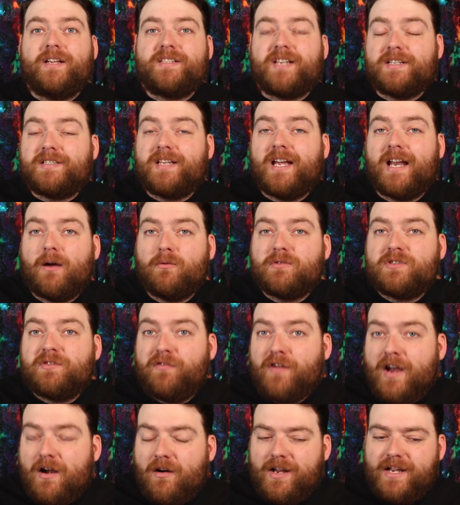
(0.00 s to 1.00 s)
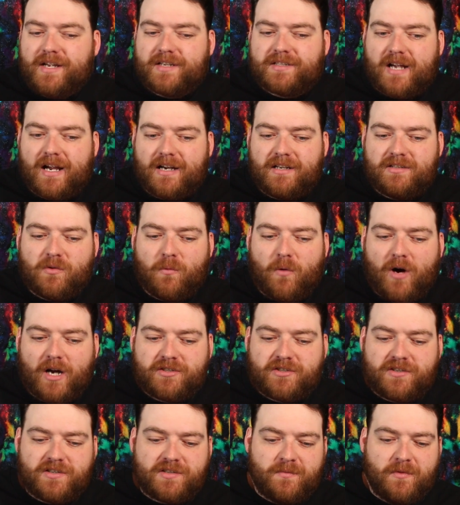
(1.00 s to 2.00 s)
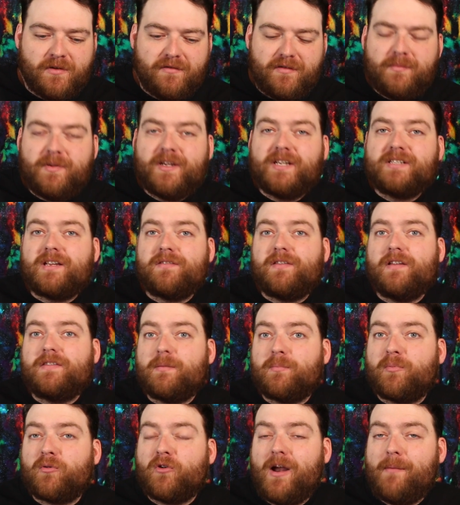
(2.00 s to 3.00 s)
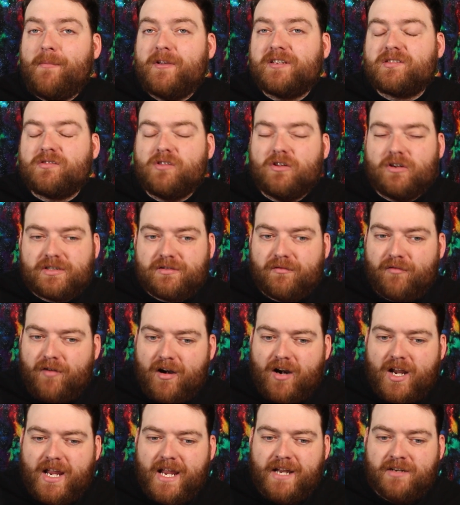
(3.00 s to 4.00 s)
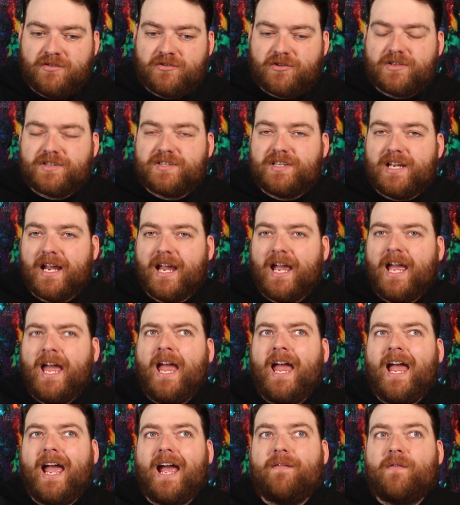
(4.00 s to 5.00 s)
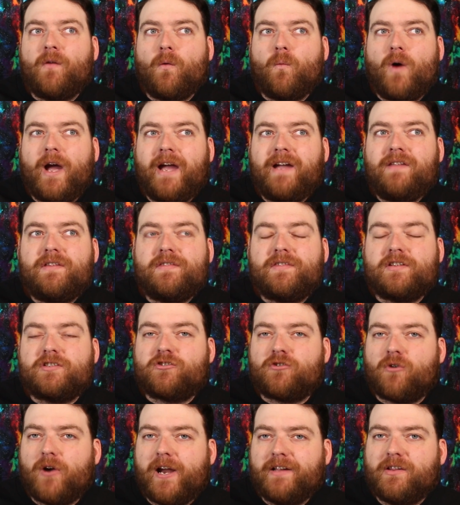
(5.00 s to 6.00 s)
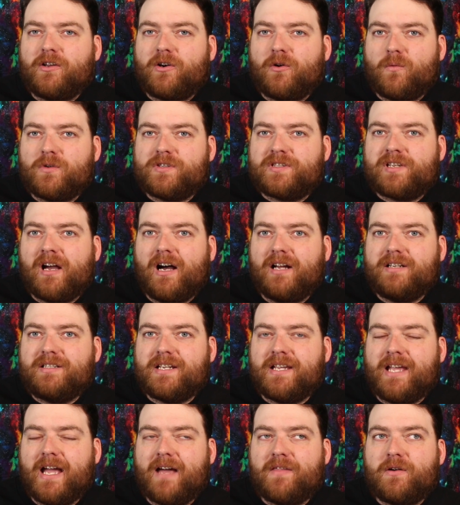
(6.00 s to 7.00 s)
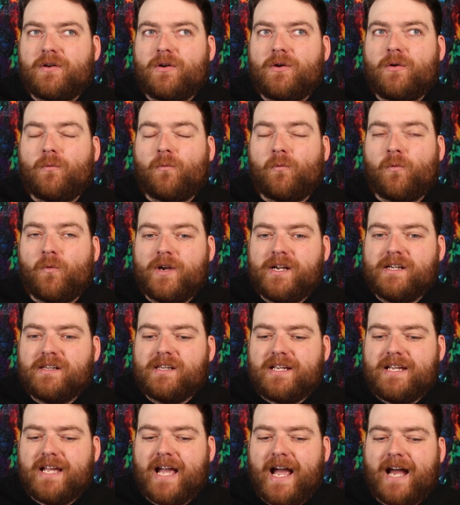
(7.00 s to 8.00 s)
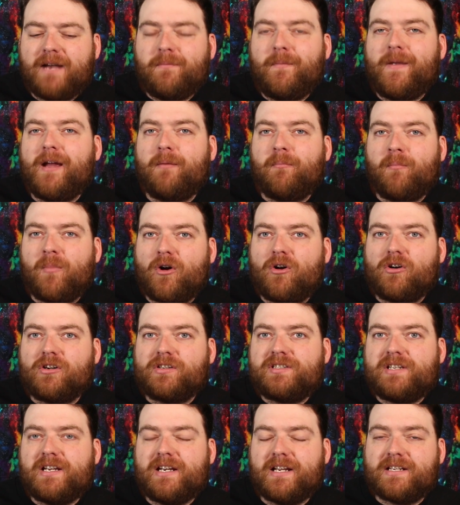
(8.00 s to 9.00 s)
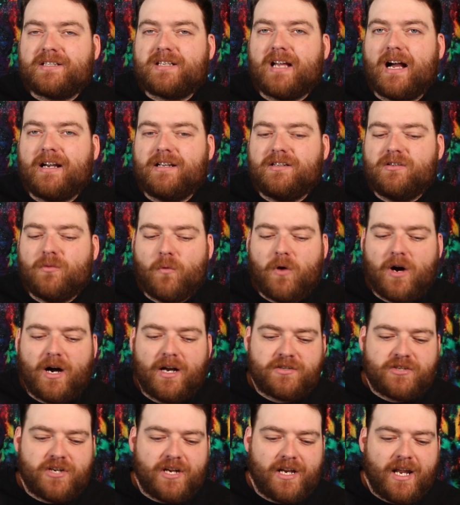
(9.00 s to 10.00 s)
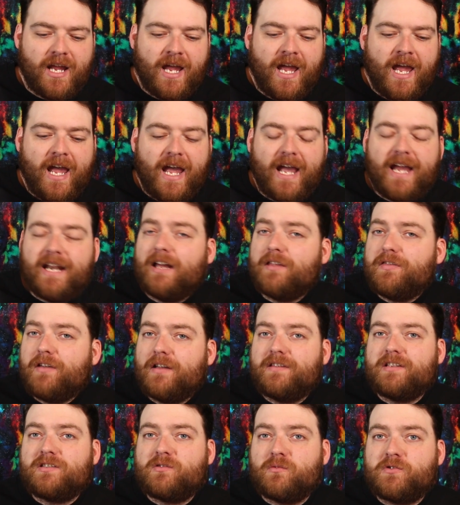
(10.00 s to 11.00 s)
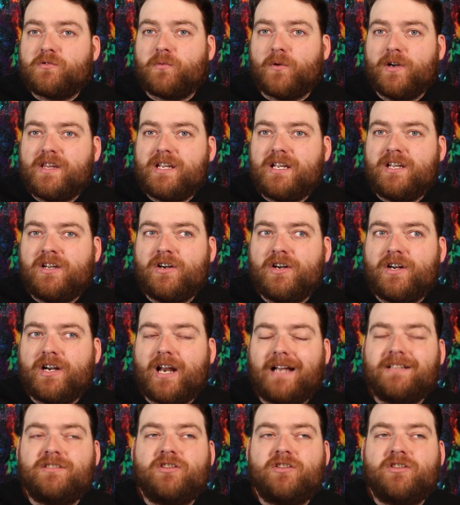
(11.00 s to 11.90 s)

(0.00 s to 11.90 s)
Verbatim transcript: as I said, I was very excited to watch this movie because I thought the premise looked very interesting, and the way that the trailer was cut together really had me immersed and excited to watch it. And I thought this was really good. I